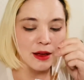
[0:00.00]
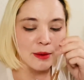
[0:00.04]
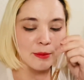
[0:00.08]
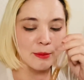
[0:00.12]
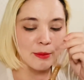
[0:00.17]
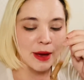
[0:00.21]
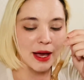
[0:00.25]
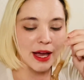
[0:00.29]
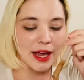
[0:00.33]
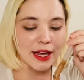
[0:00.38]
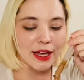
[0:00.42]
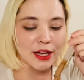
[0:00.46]

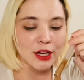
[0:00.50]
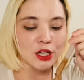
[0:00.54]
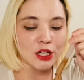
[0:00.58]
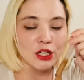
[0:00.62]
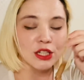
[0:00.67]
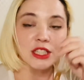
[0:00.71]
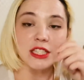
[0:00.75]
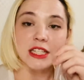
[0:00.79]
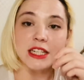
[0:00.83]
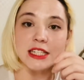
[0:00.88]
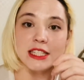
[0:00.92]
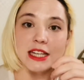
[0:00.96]
my
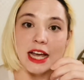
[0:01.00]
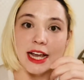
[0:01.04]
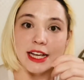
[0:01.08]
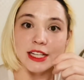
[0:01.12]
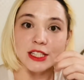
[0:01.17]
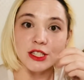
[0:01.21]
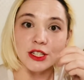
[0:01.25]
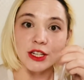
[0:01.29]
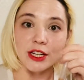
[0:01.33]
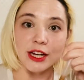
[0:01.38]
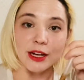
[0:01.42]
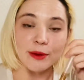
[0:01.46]
Hershey's
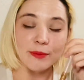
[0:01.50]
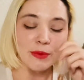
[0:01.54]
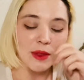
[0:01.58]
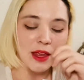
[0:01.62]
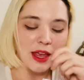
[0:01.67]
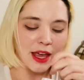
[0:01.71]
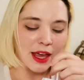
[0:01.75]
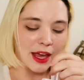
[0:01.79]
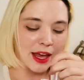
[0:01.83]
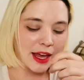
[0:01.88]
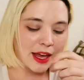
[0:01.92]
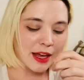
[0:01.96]
ice cream
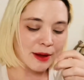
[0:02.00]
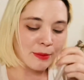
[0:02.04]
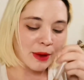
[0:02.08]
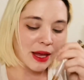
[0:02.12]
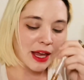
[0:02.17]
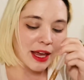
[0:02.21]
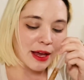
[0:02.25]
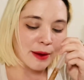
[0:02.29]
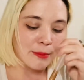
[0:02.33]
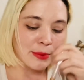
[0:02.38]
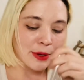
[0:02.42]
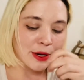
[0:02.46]
and my
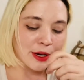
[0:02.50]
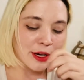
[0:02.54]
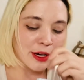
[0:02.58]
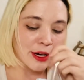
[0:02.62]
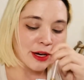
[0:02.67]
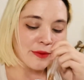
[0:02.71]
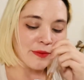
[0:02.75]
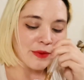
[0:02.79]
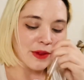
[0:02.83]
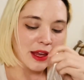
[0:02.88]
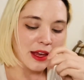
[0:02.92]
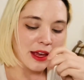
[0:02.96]

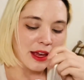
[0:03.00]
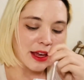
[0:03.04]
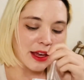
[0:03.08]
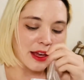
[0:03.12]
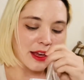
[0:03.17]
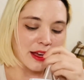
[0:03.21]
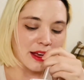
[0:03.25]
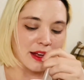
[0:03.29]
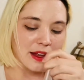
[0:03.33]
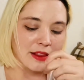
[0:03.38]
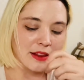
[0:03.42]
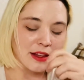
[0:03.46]
hamburger,
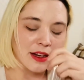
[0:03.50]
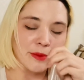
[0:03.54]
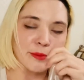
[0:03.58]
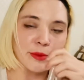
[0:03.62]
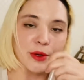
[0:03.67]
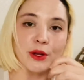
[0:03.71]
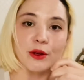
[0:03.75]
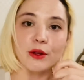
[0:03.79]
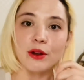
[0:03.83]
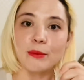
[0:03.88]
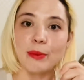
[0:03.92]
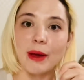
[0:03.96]
and then I'm
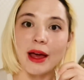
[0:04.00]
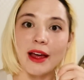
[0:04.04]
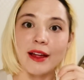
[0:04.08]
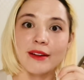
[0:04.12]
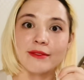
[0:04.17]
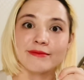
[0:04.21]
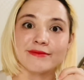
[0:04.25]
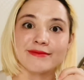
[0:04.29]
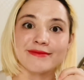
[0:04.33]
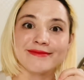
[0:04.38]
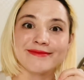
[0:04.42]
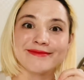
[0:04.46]
going to go to
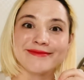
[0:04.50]
bed.